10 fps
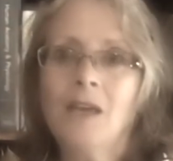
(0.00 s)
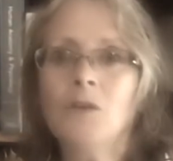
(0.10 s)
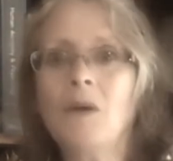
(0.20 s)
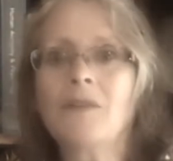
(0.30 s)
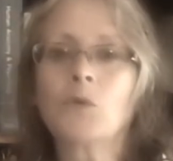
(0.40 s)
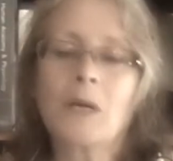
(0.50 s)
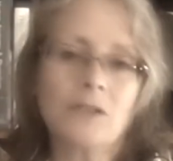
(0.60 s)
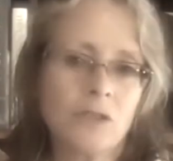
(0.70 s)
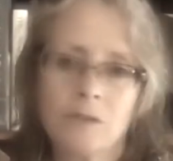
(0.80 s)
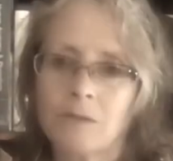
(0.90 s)
you have
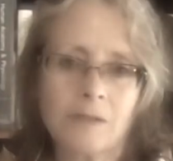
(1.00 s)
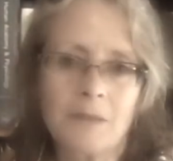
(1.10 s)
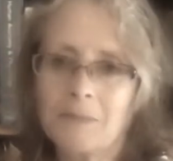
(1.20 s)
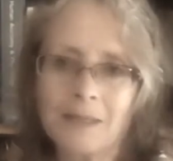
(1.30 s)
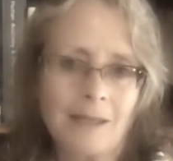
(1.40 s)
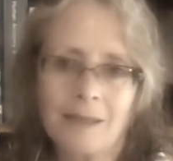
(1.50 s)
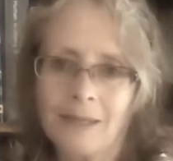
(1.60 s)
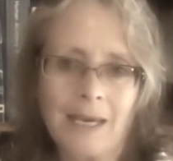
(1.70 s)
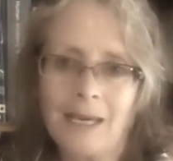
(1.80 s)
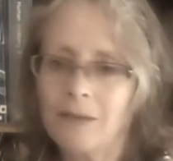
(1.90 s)
grandchildren or something like
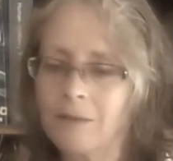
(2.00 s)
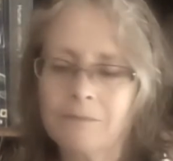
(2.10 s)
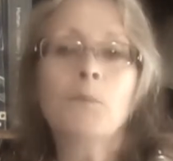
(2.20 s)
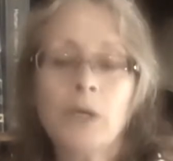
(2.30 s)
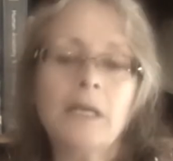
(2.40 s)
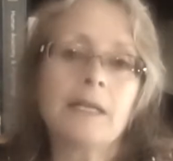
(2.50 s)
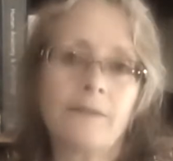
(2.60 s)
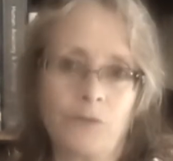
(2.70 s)
that, or put it in the